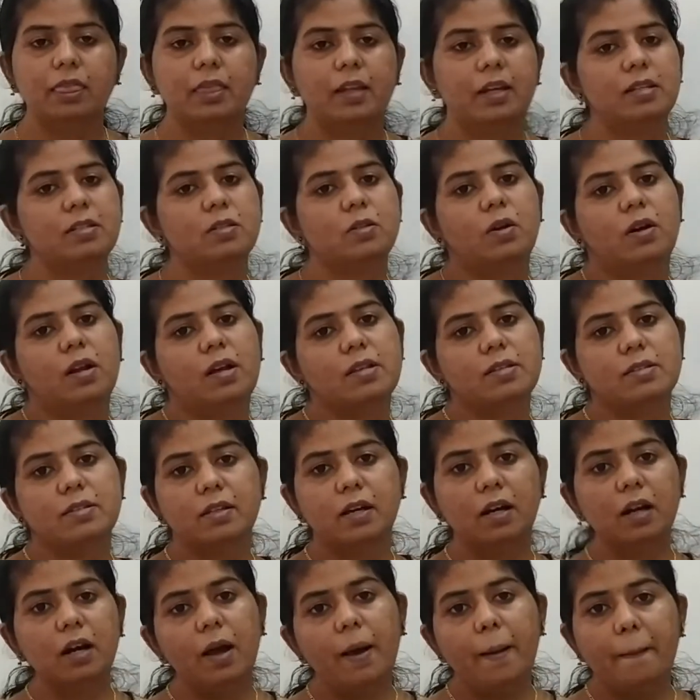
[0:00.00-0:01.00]
that is known
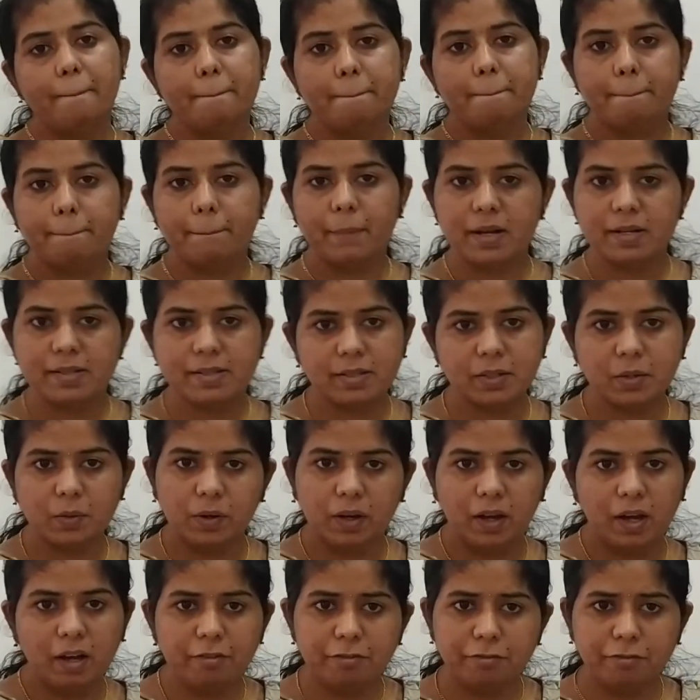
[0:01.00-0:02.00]
as the
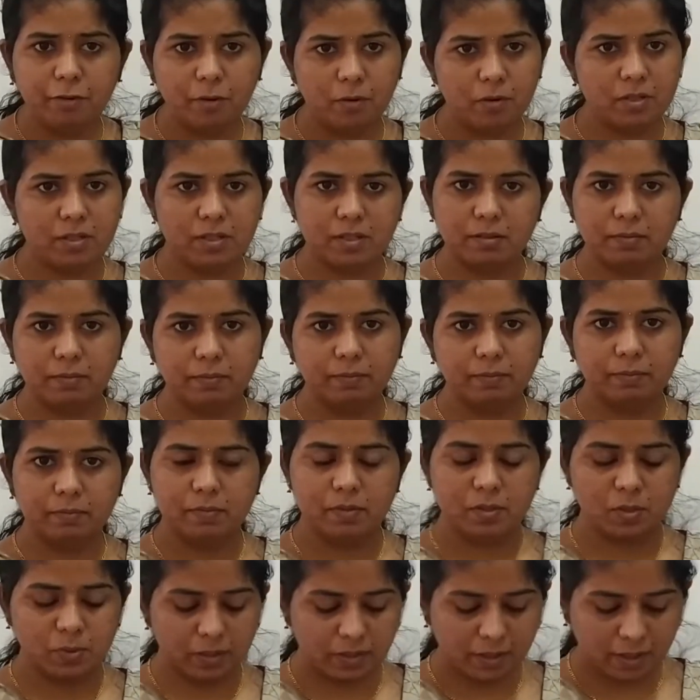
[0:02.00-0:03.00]
muscular force.
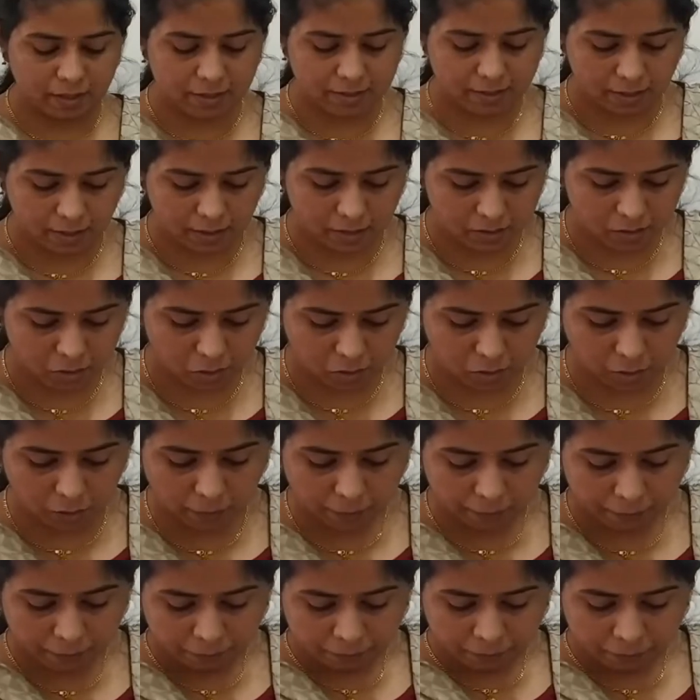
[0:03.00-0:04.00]
So that is understood,
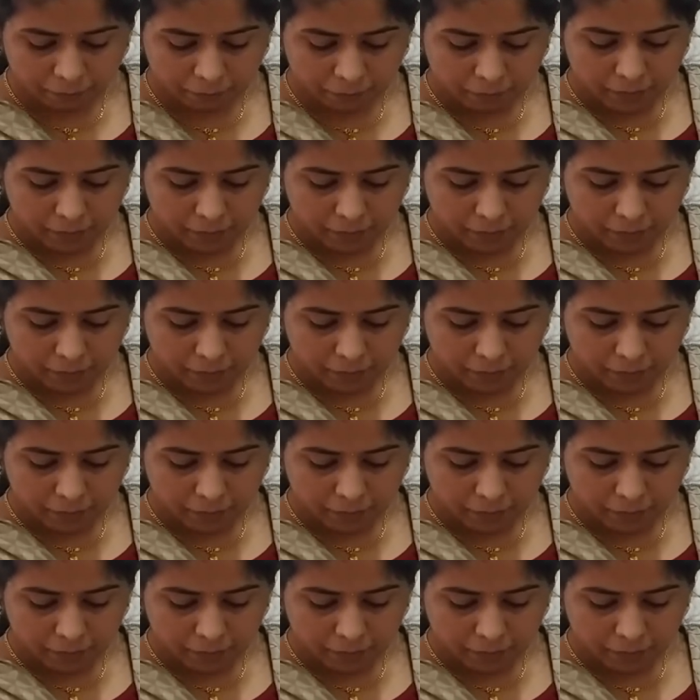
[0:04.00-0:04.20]
no?